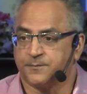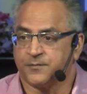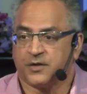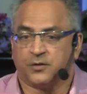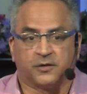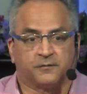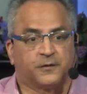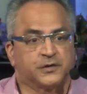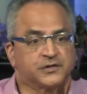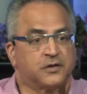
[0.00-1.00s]
You know, the
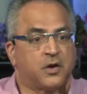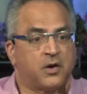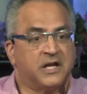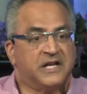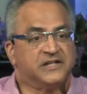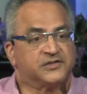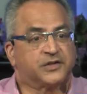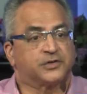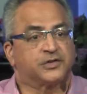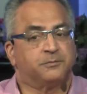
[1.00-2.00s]
first law is
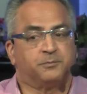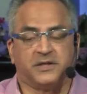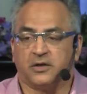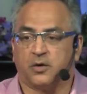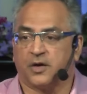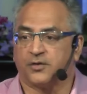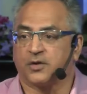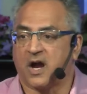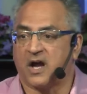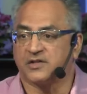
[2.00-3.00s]
there should be no other
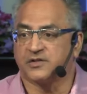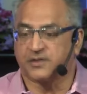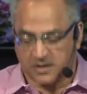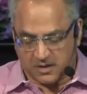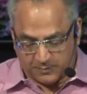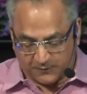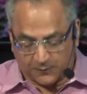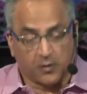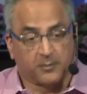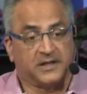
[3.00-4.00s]
gods
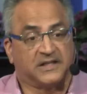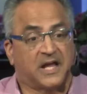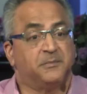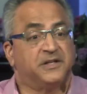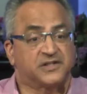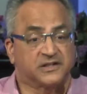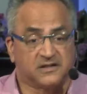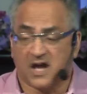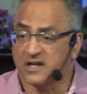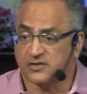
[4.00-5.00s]
before me. And that means that
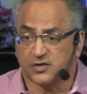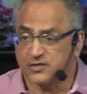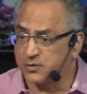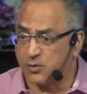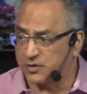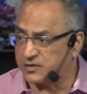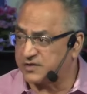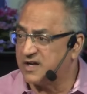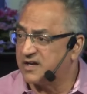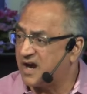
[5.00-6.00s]
God is our source,
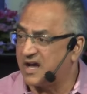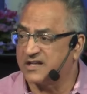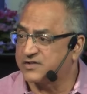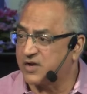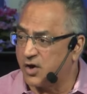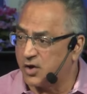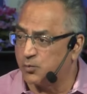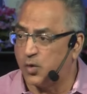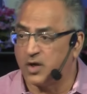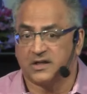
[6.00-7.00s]
God is our
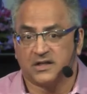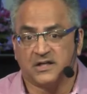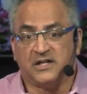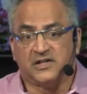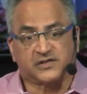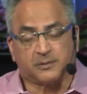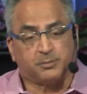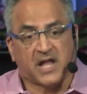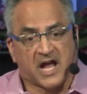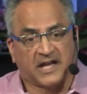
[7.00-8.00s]
one
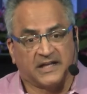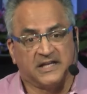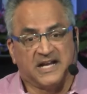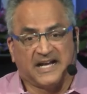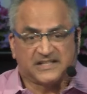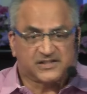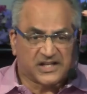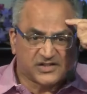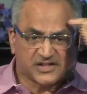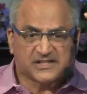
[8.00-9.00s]
supply. And it's not
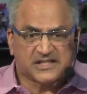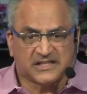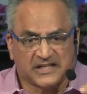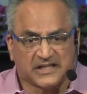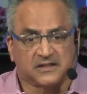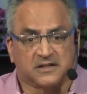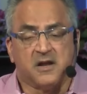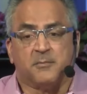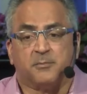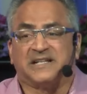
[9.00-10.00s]
just to think it,
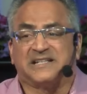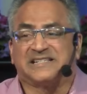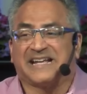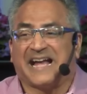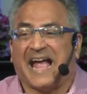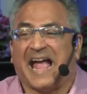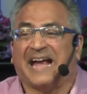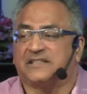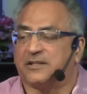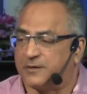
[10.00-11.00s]
but it's to
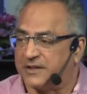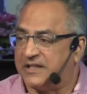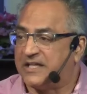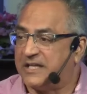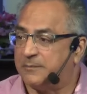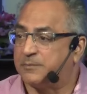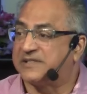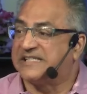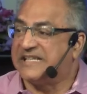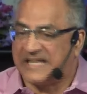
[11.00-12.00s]
actively keep
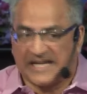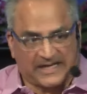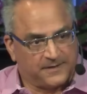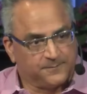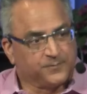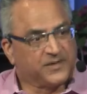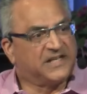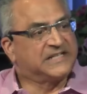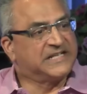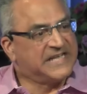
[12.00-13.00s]
seeking and
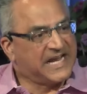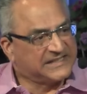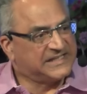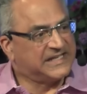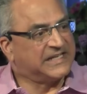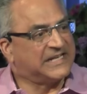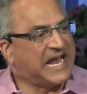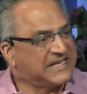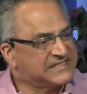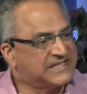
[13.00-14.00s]
connecting and
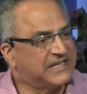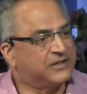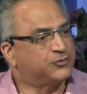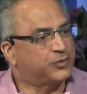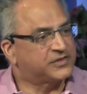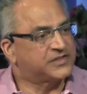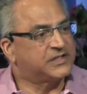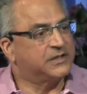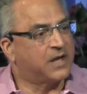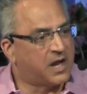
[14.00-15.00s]
asking and
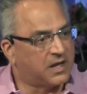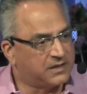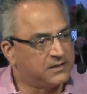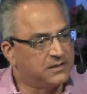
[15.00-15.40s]
trusting God.